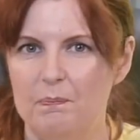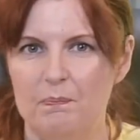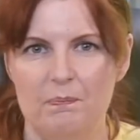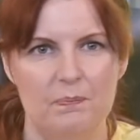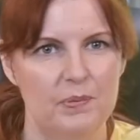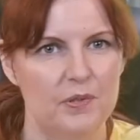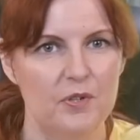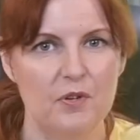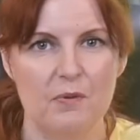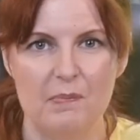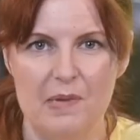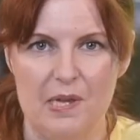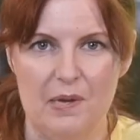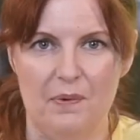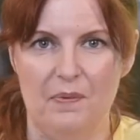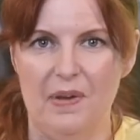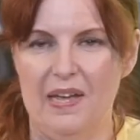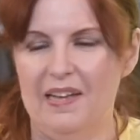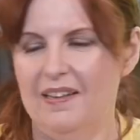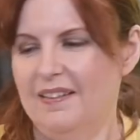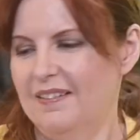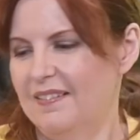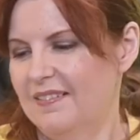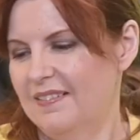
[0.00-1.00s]
blew me
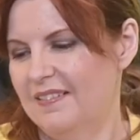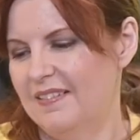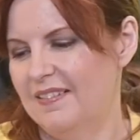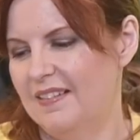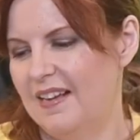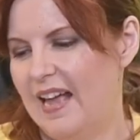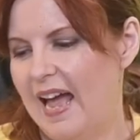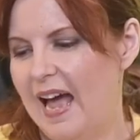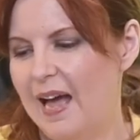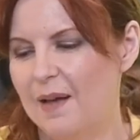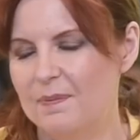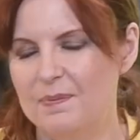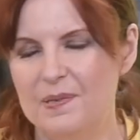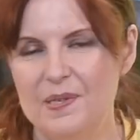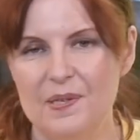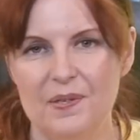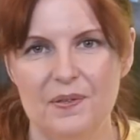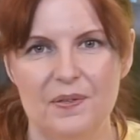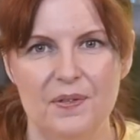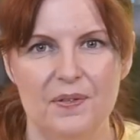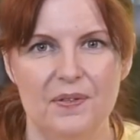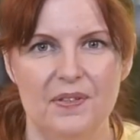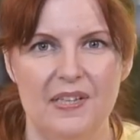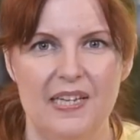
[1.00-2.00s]
away.
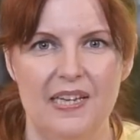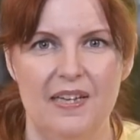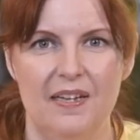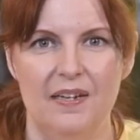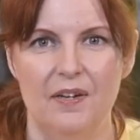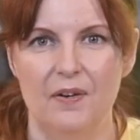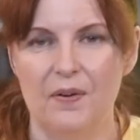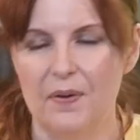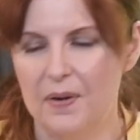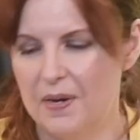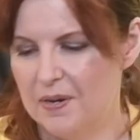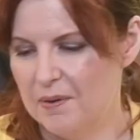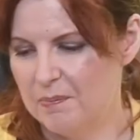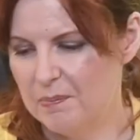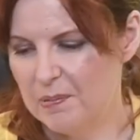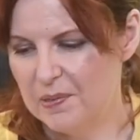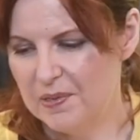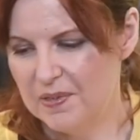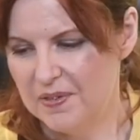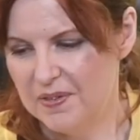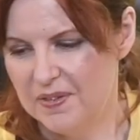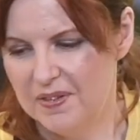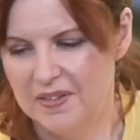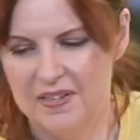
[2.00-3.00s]
Absolutely
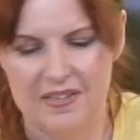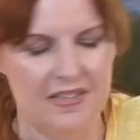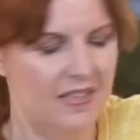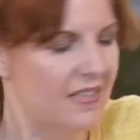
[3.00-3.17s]
incredible.